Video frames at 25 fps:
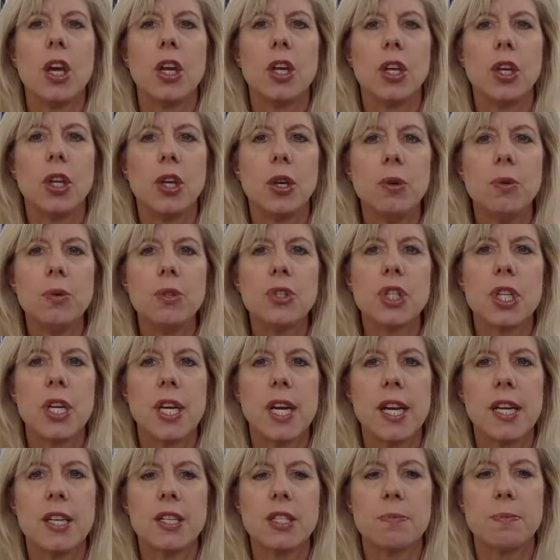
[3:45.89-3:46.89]
you
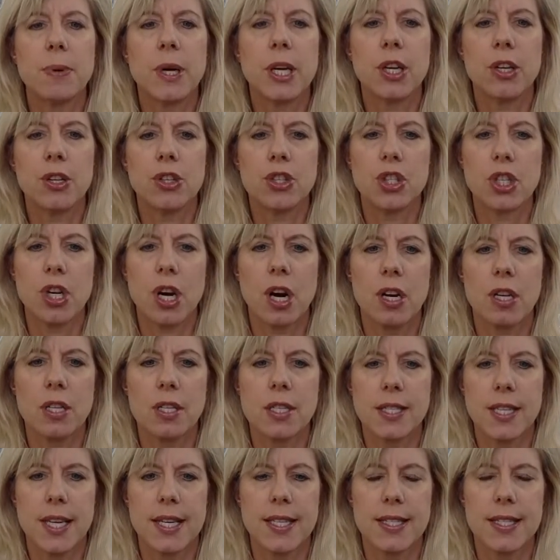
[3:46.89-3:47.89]
change, but your chart
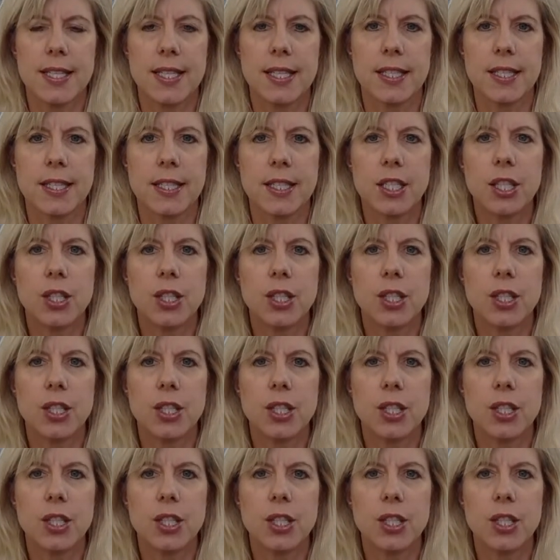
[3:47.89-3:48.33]
doesn't.